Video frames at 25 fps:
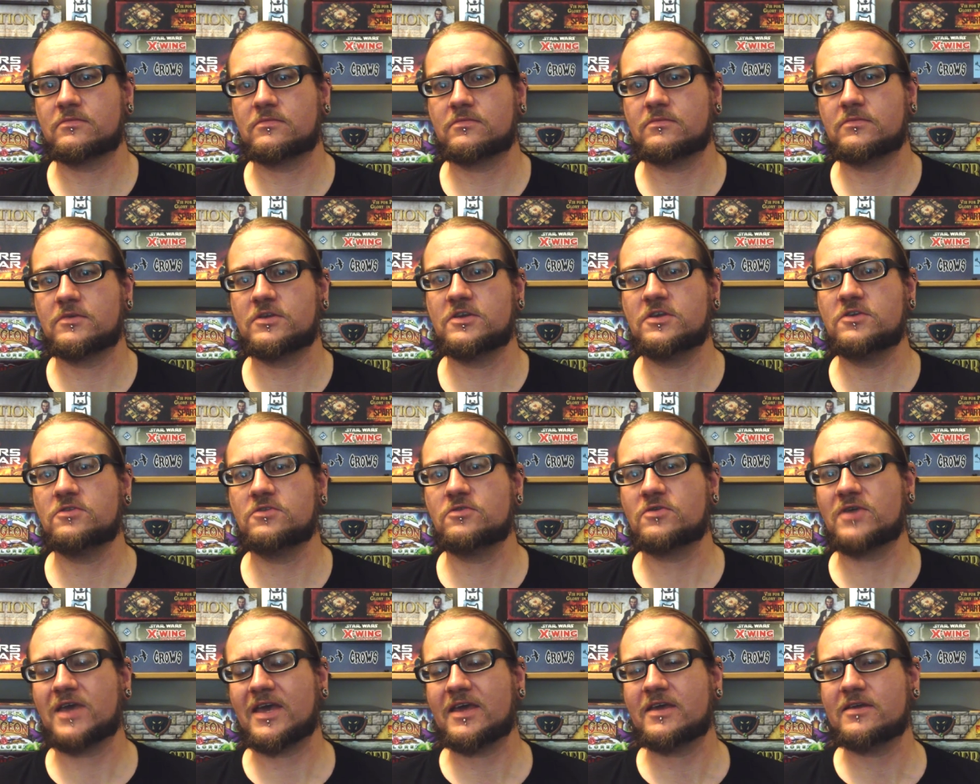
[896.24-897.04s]
new
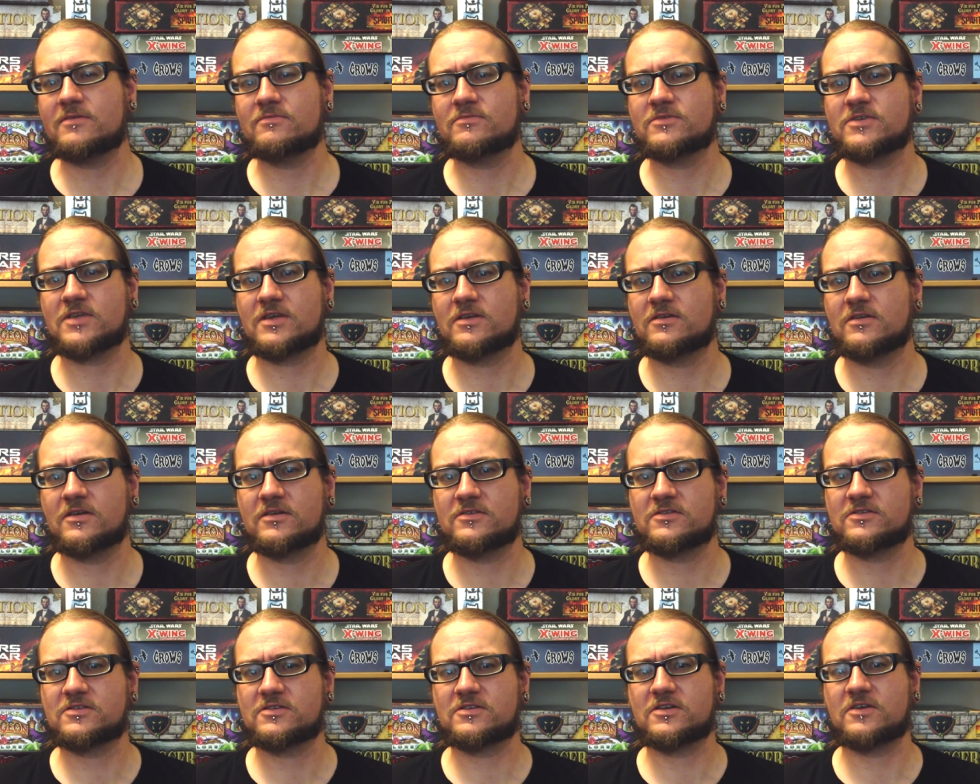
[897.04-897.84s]
games and,
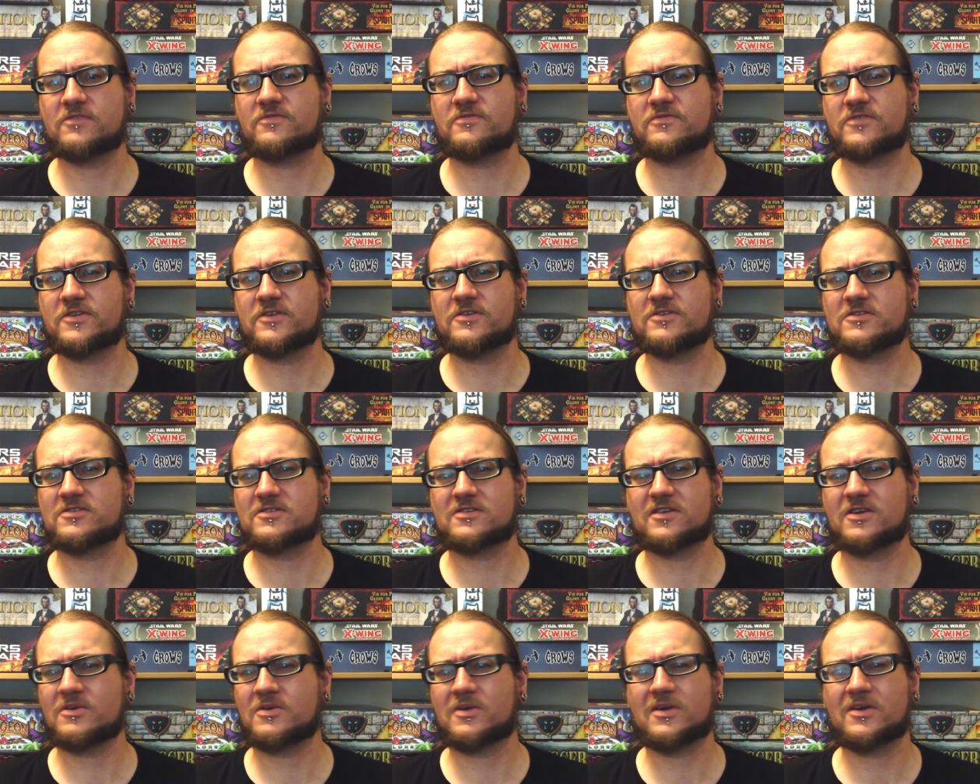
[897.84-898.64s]
and stuff that's
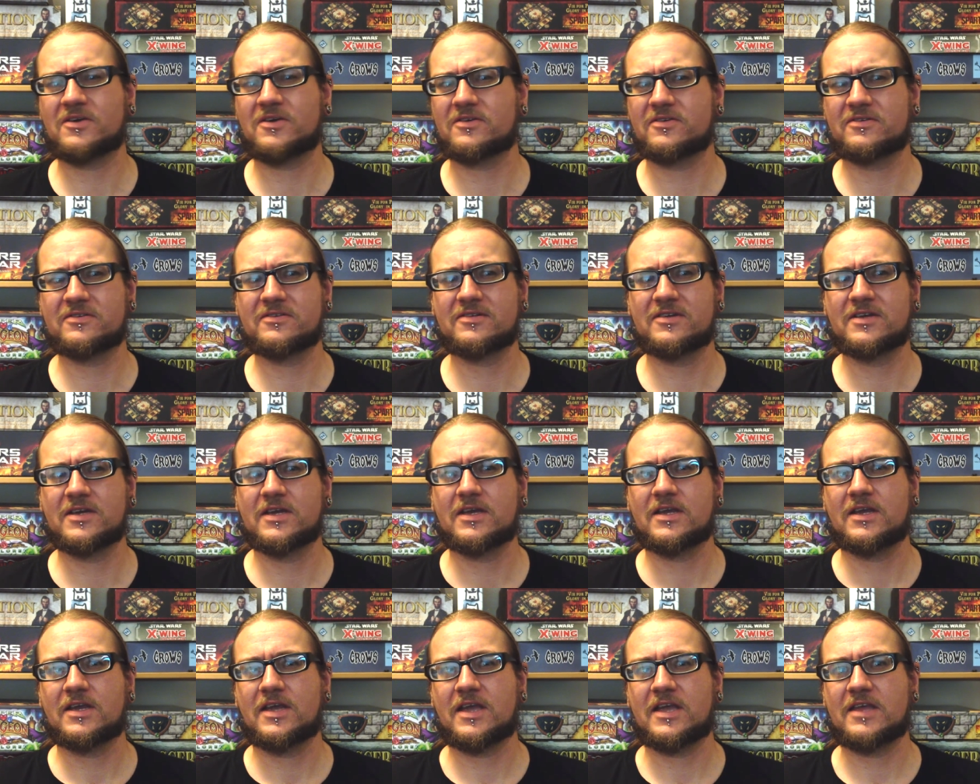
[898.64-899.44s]
going on
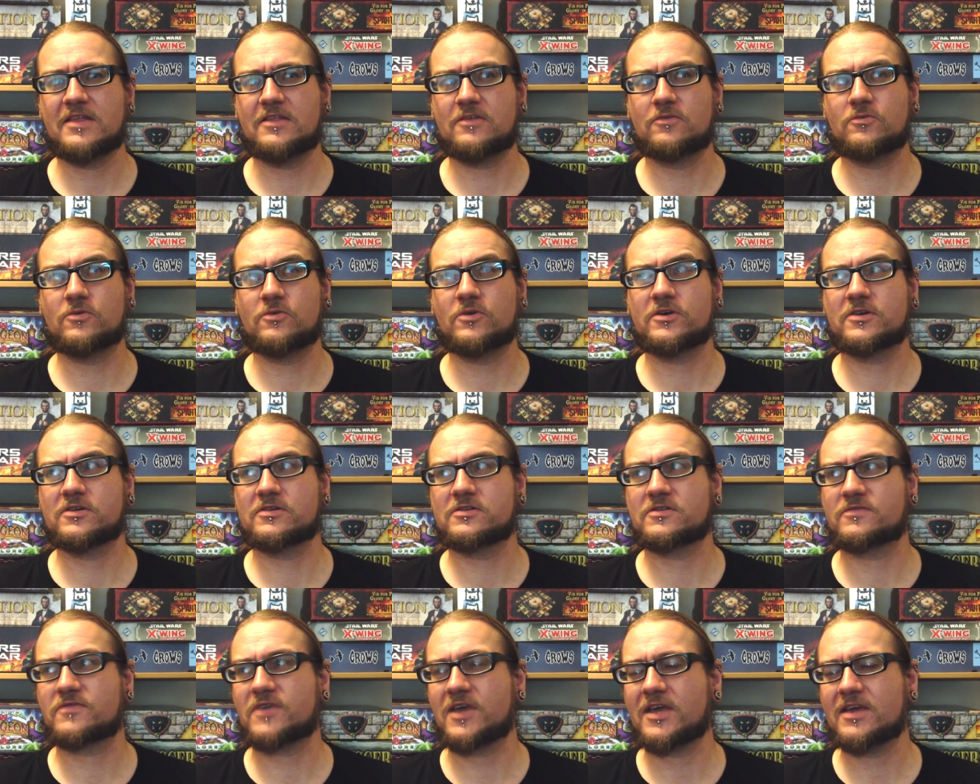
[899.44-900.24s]
in the
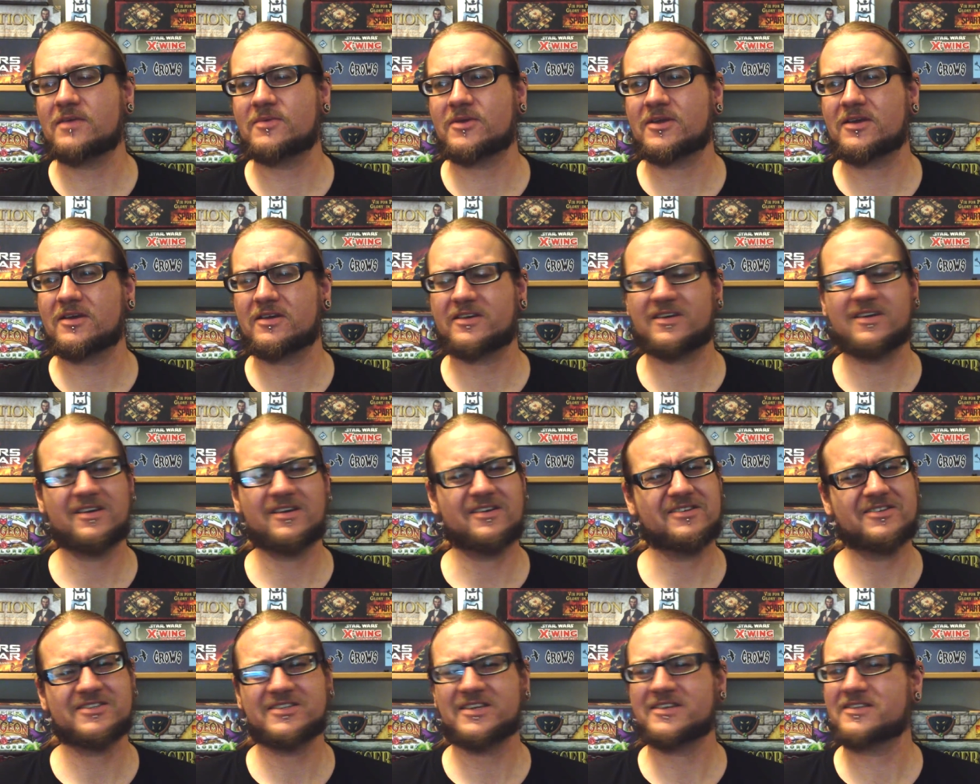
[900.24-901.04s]
world of gaming, I
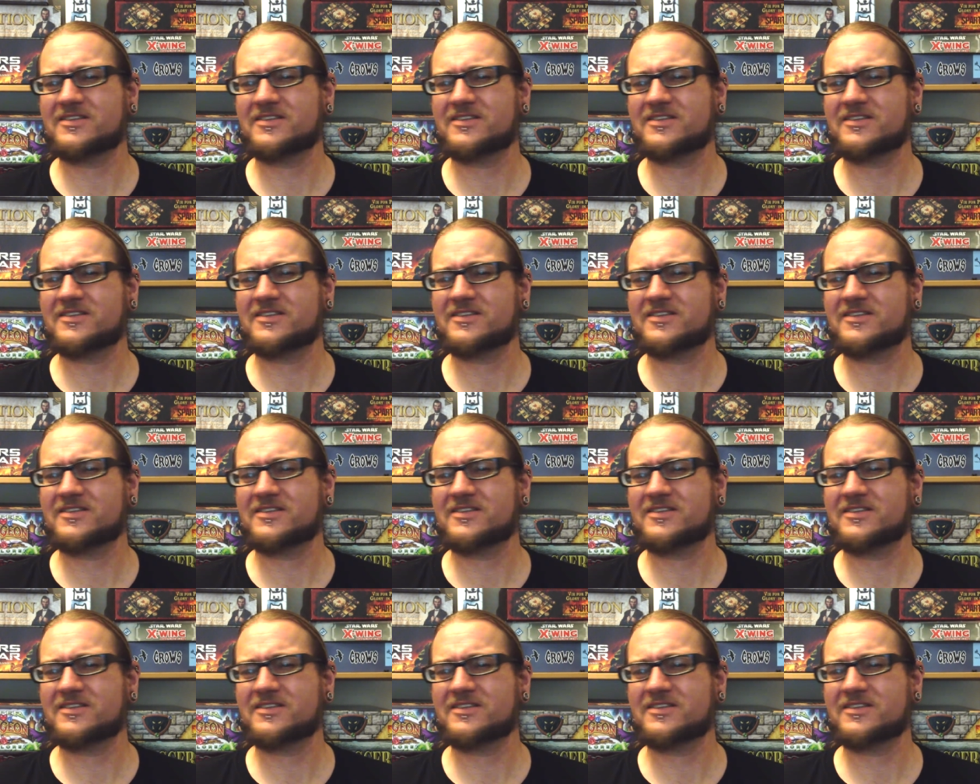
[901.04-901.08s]
can't say